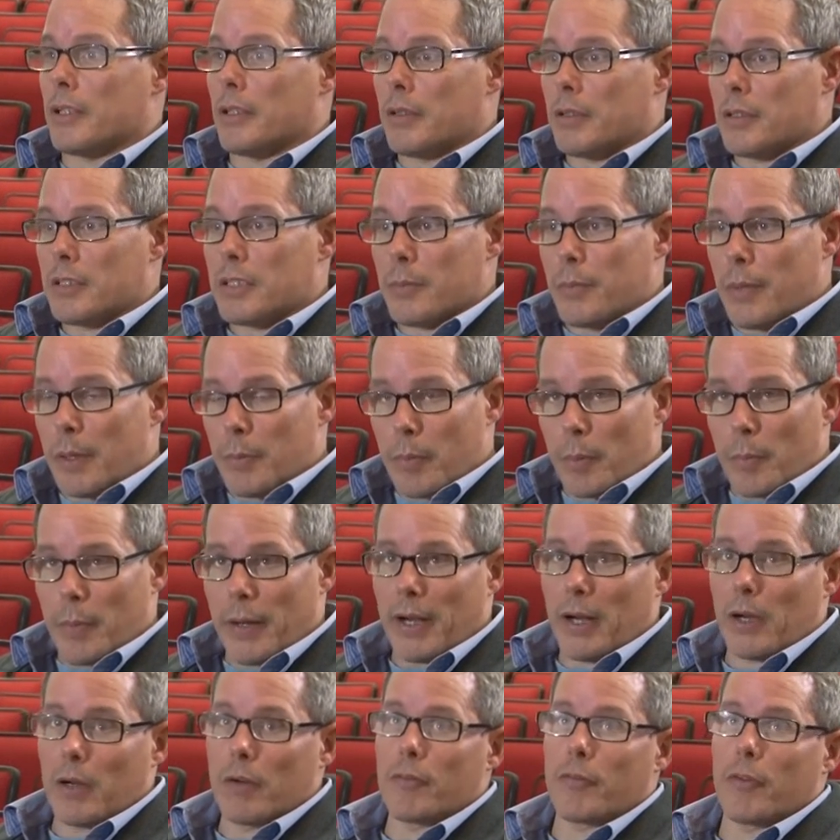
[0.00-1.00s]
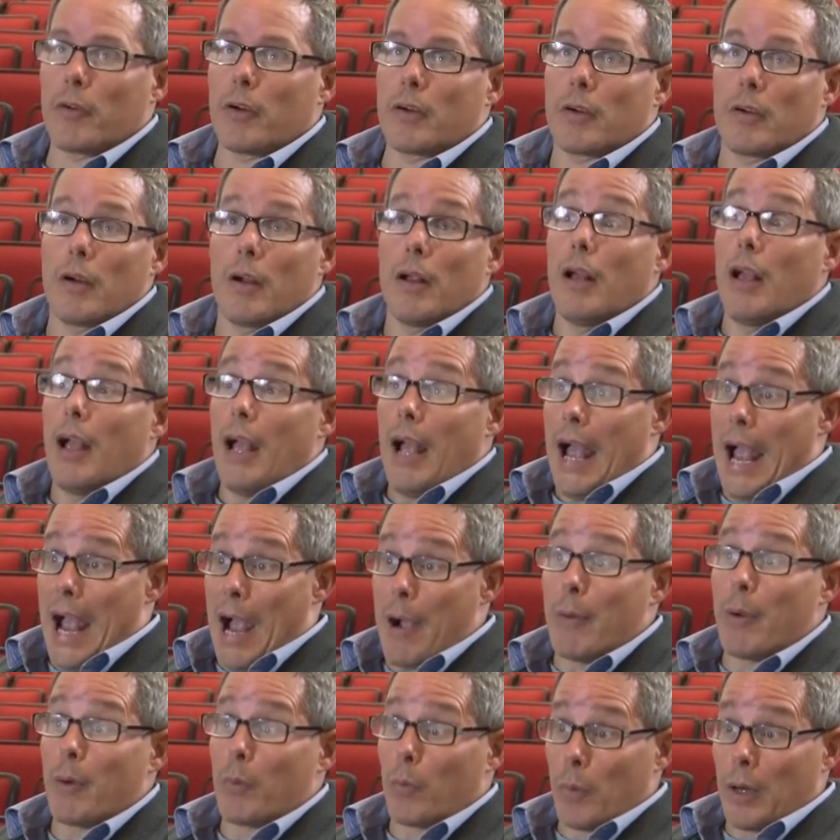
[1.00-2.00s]
to be prepared for
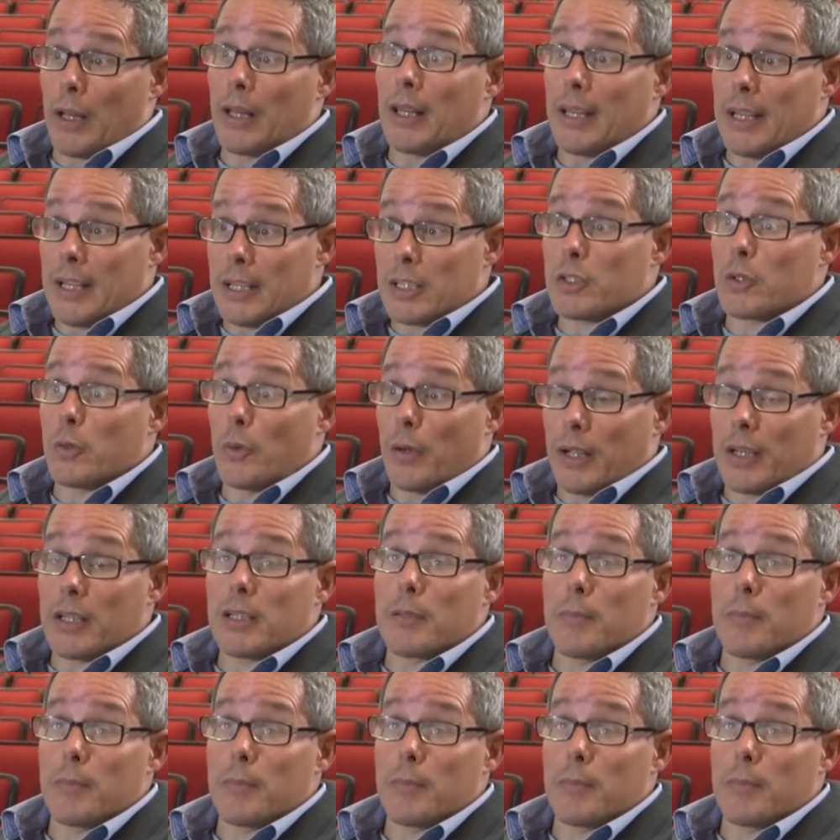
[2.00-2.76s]
how it really is going